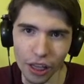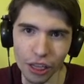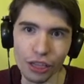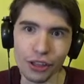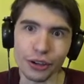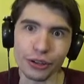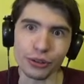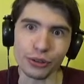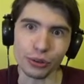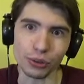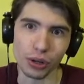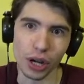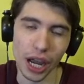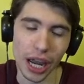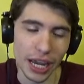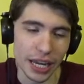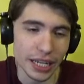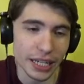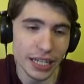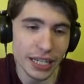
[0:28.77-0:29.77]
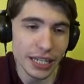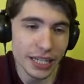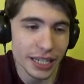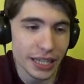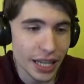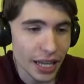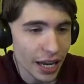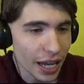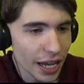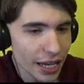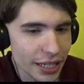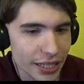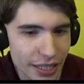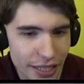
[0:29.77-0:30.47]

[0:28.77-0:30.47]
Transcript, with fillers: The grinding that I